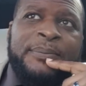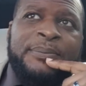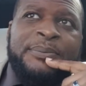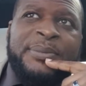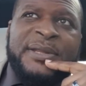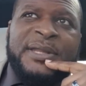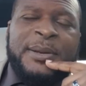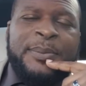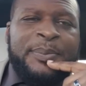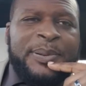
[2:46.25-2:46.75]

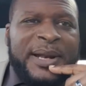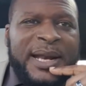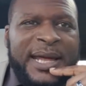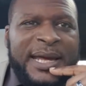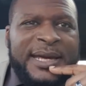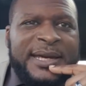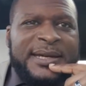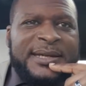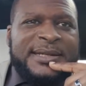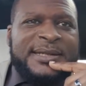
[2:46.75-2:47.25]
But the
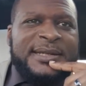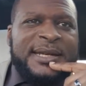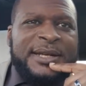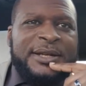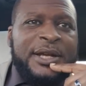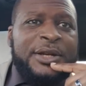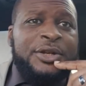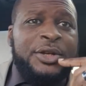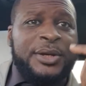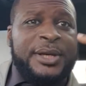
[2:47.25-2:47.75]
players,
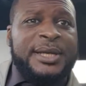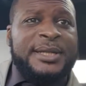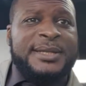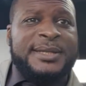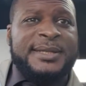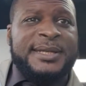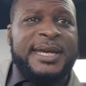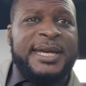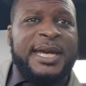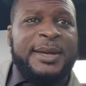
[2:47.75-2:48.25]
and you can
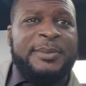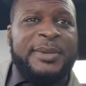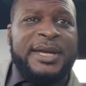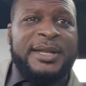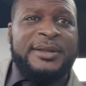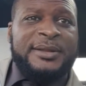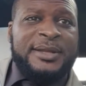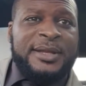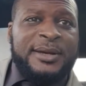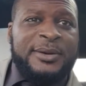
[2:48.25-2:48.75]
see, I
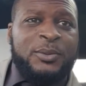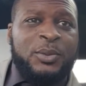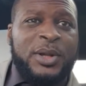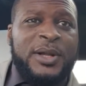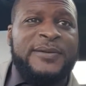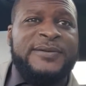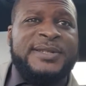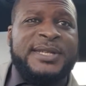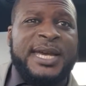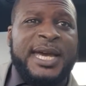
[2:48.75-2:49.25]
mean, the
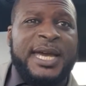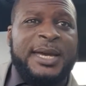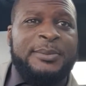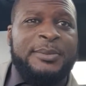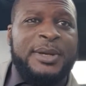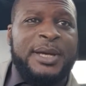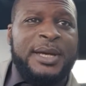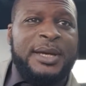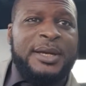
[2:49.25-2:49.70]
Wolves game,